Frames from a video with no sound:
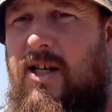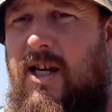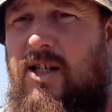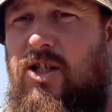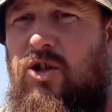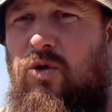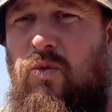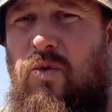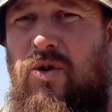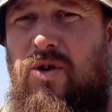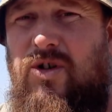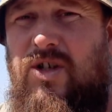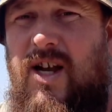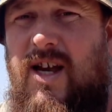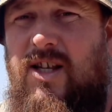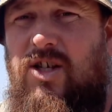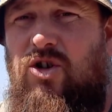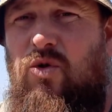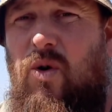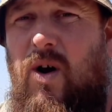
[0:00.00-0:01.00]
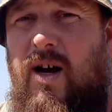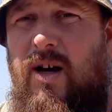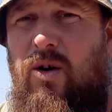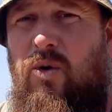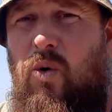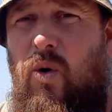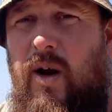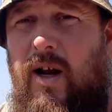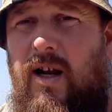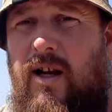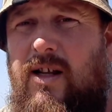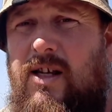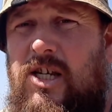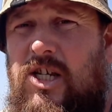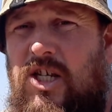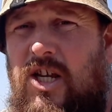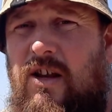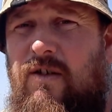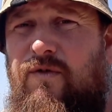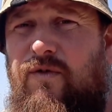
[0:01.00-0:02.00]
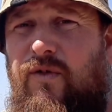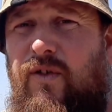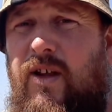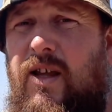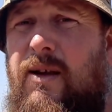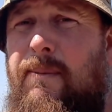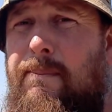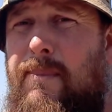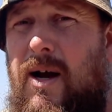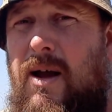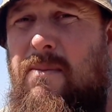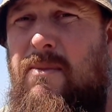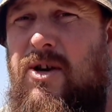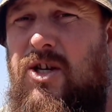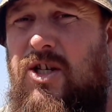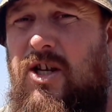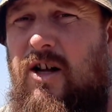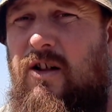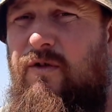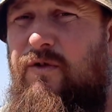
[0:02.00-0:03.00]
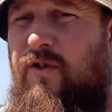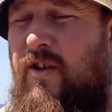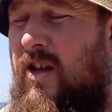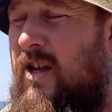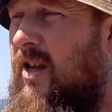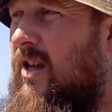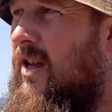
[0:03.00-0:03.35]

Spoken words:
get to the water's edge quite quickly, safely by myself,